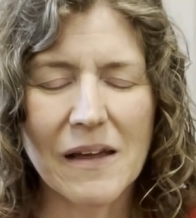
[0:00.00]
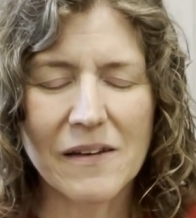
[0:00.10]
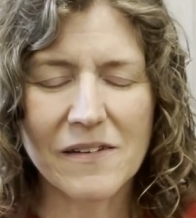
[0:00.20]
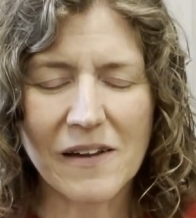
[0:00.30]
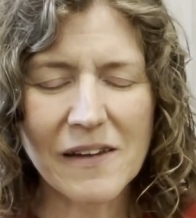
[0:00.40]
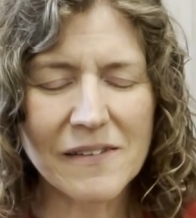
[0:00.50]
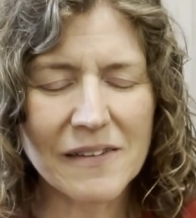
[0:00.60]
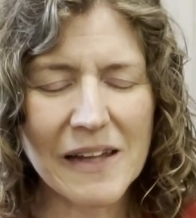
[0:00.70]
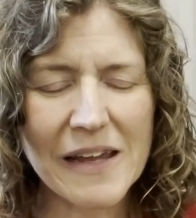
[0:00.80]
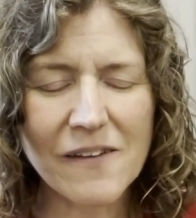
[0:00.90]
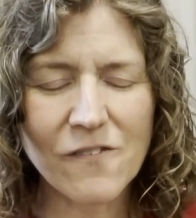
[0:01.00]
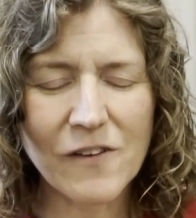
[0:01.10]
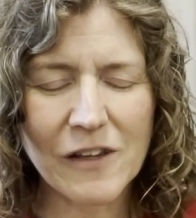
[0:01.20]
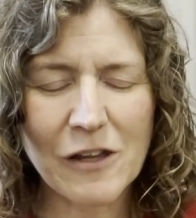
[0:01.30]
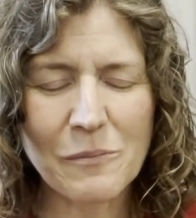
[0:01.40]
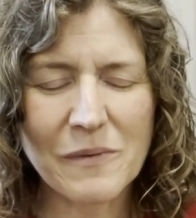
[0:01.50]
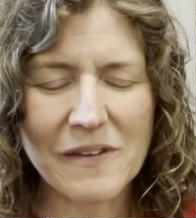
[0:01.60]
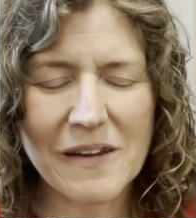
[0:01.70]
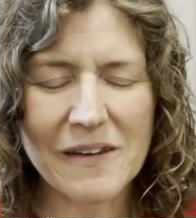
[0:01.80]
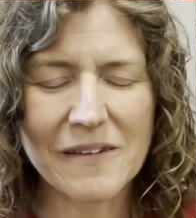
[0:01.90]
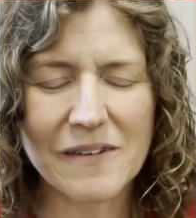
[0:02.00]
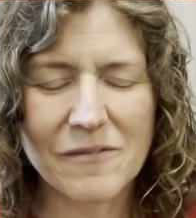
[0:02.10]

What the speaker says: just like Philip did,